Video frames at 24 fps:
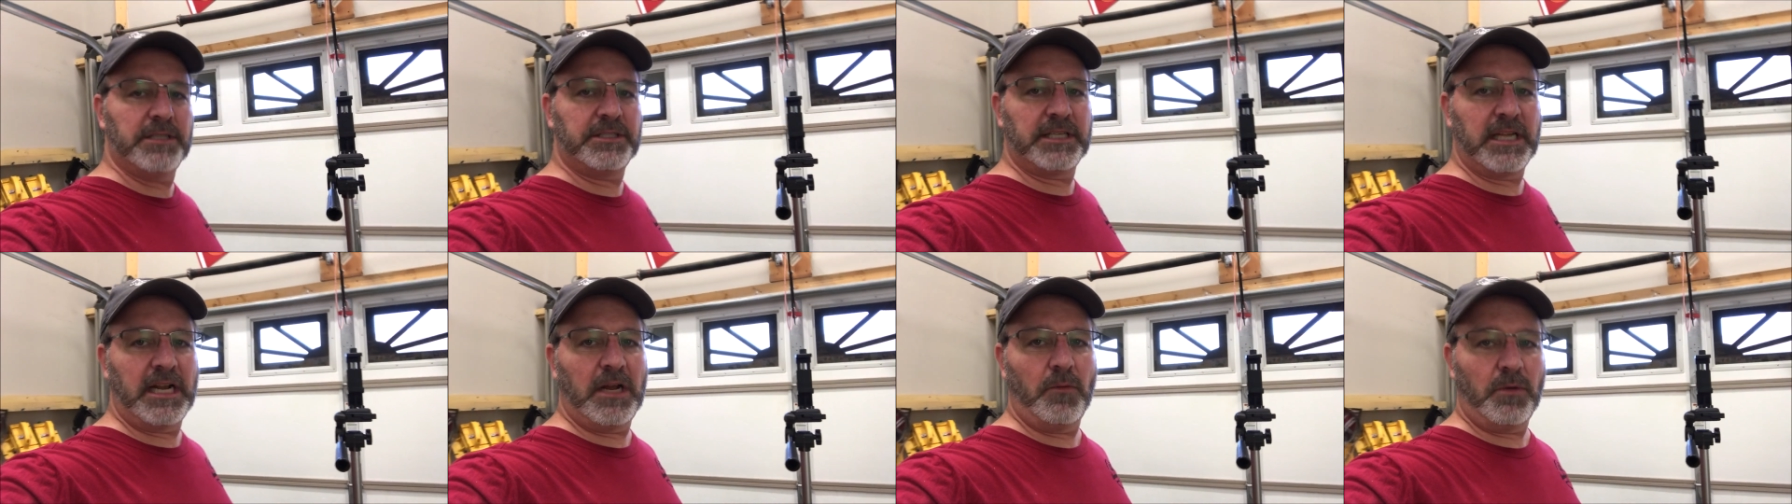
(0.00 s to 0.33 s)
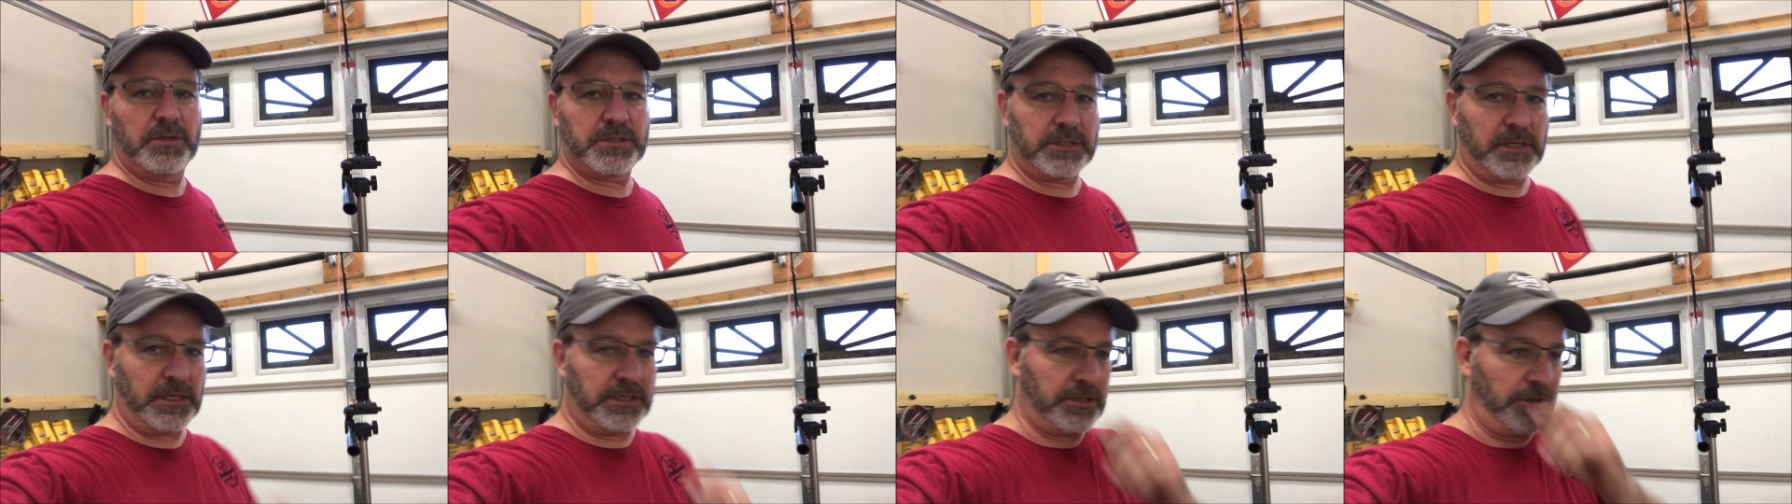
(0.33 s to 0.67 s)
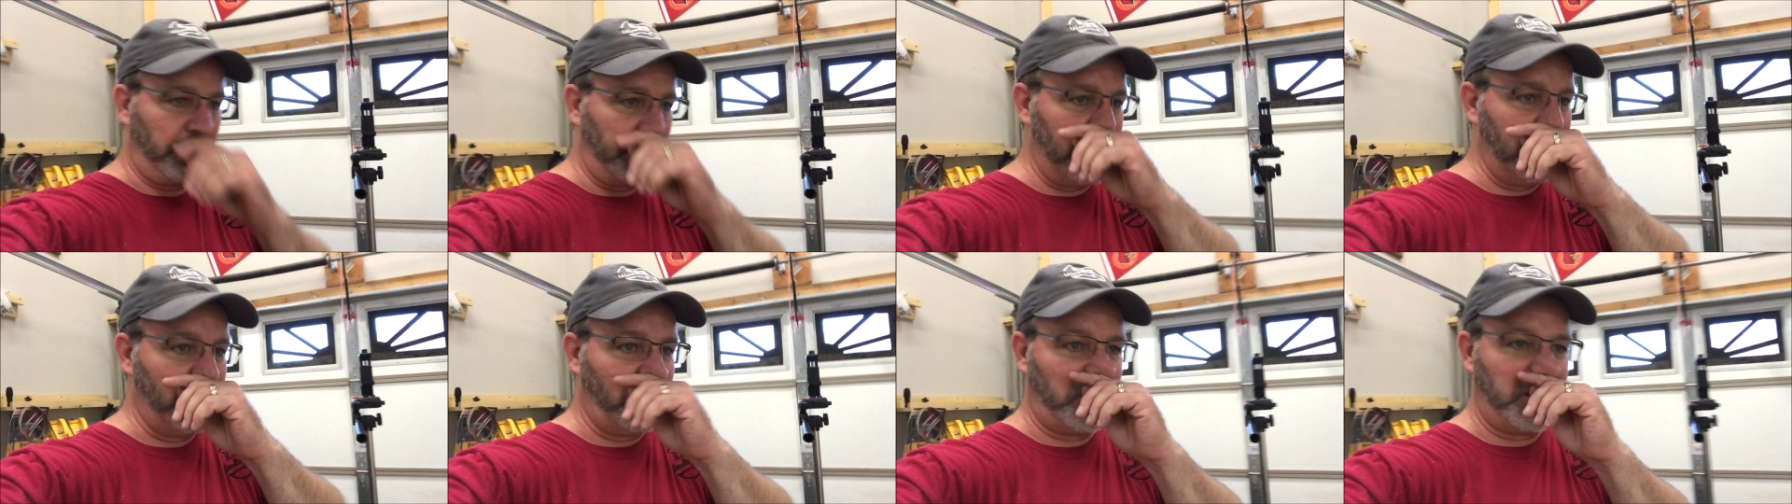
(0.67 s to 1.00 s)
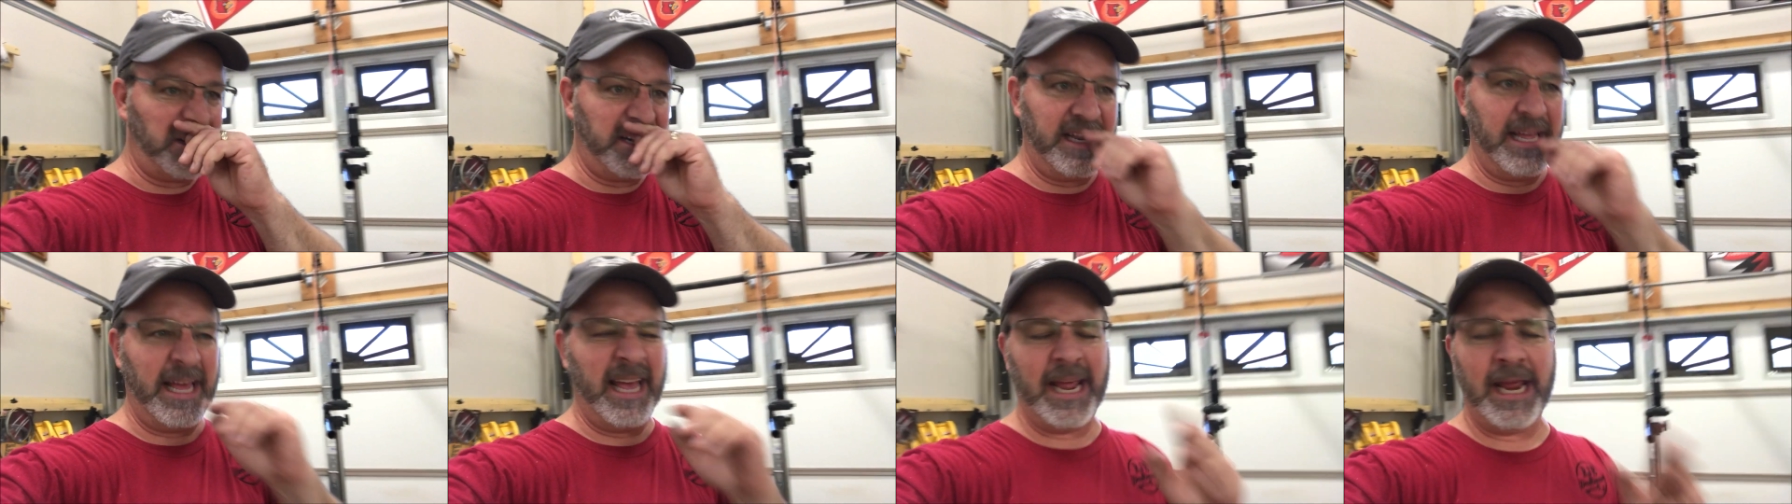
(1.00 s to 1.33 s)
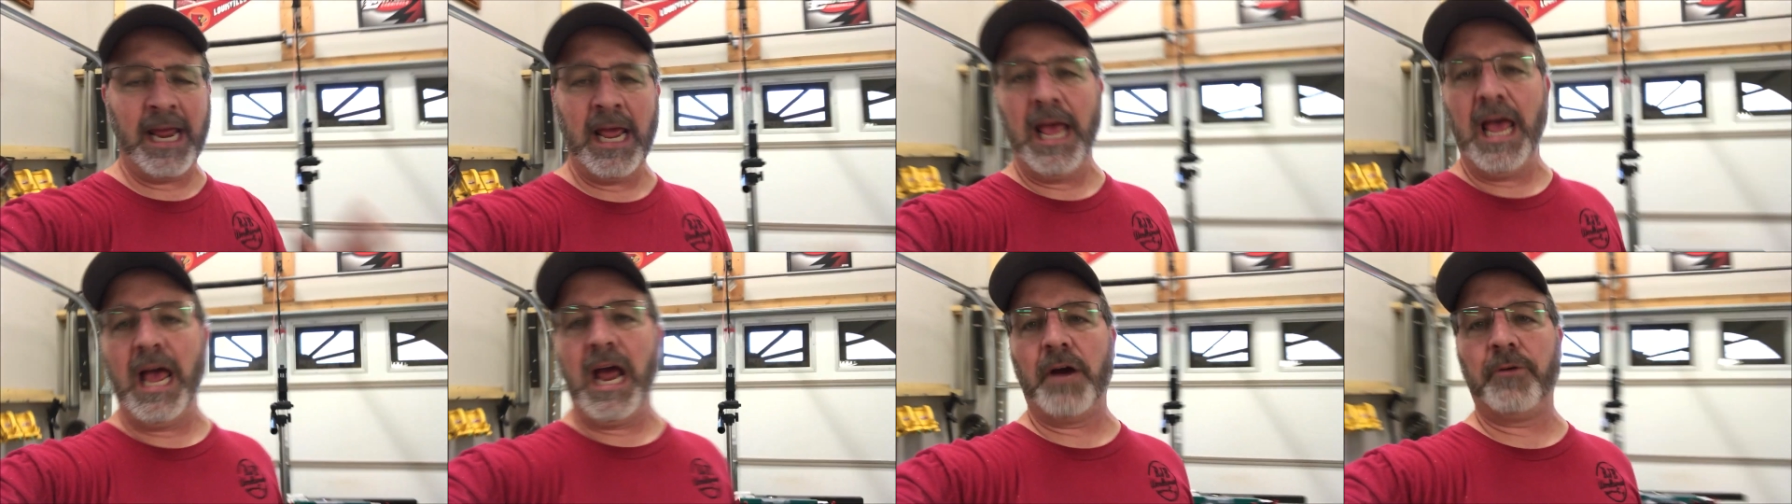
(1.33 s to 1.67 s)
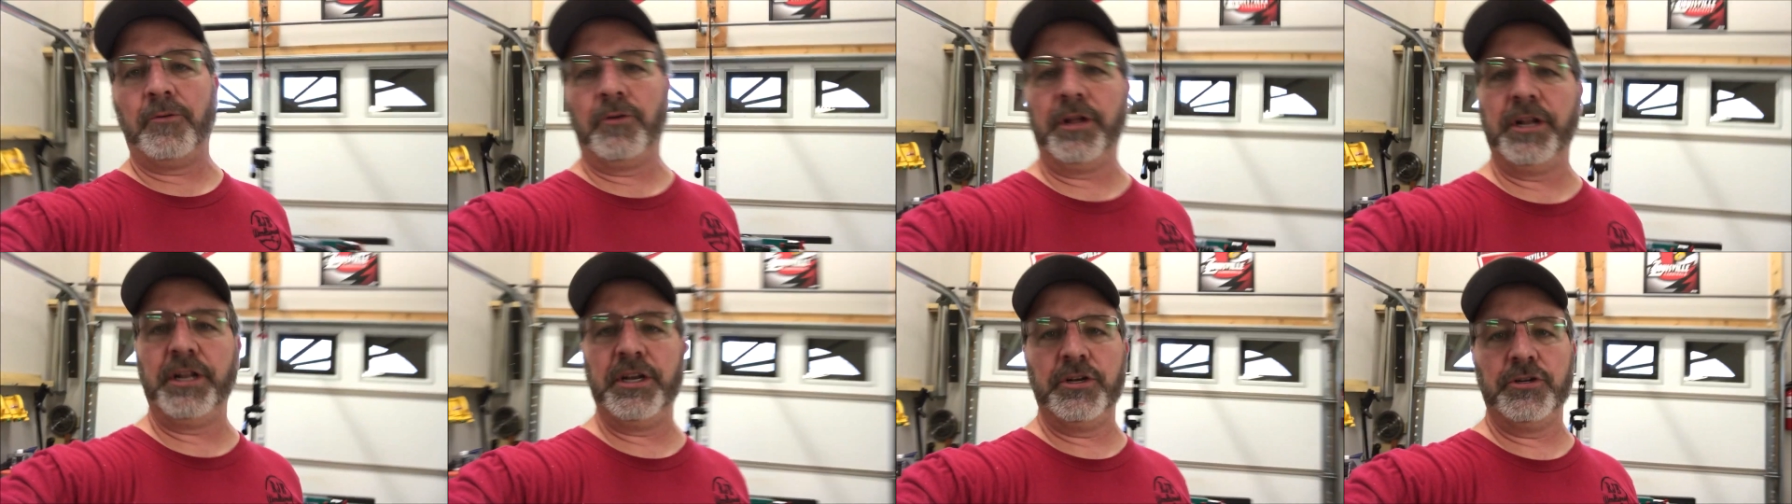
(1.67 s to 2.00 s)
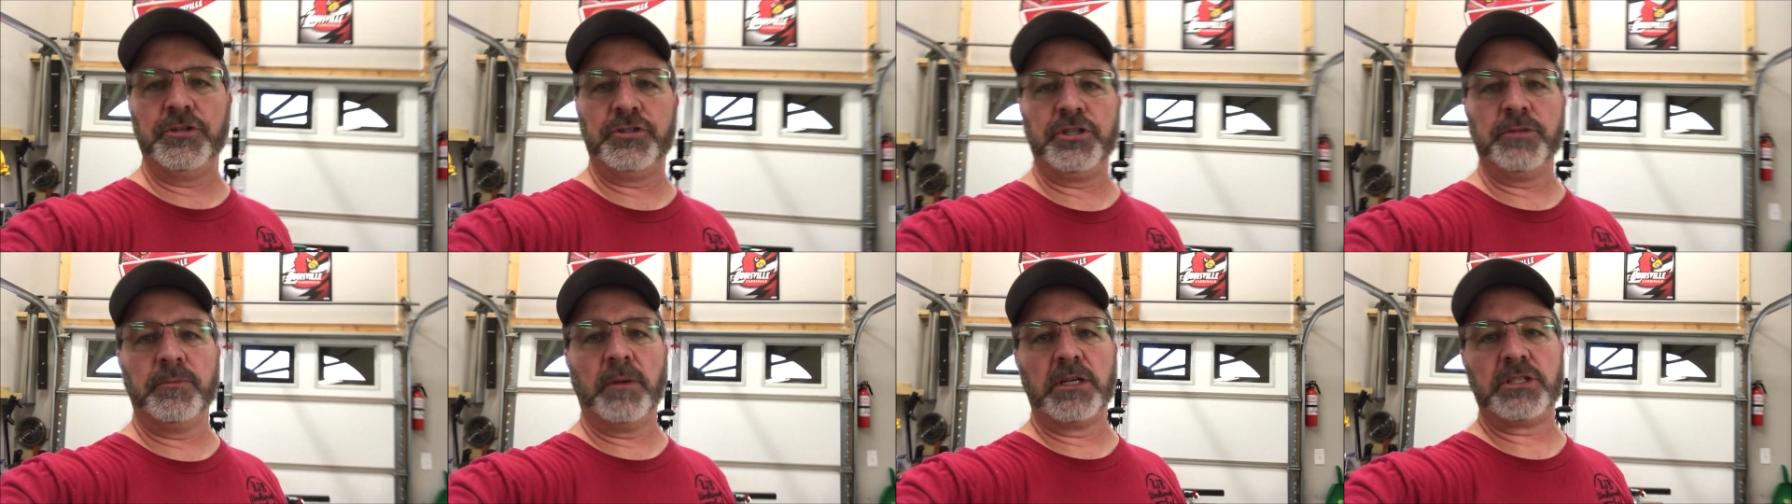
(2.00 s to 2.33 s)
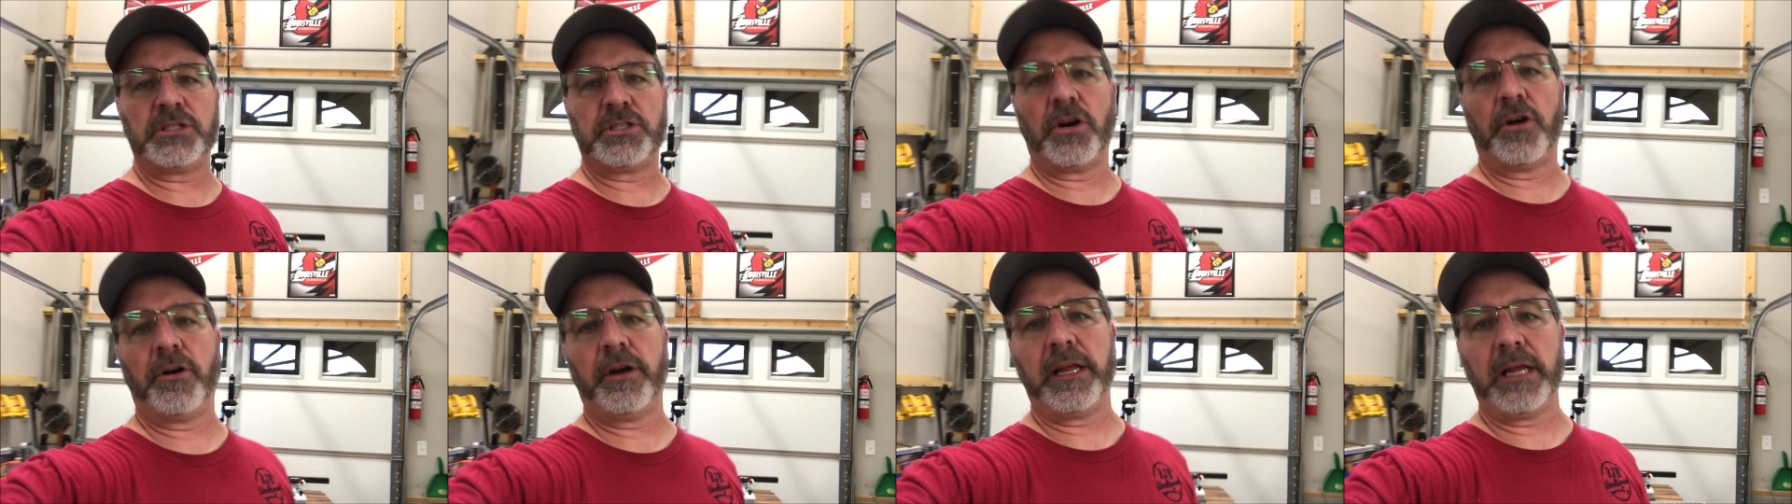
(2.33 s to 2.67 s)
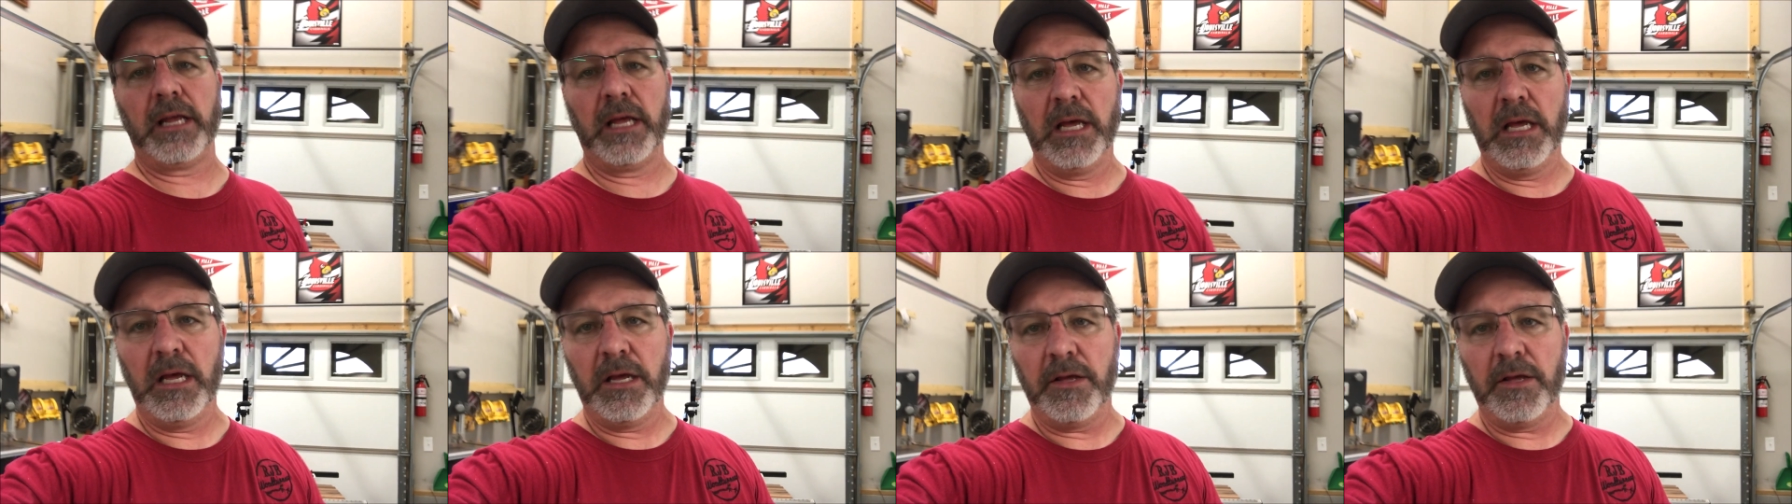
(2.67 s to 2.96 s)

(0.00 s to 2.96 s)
said I wasn't going to turn any more today. I really didn't do too much turning.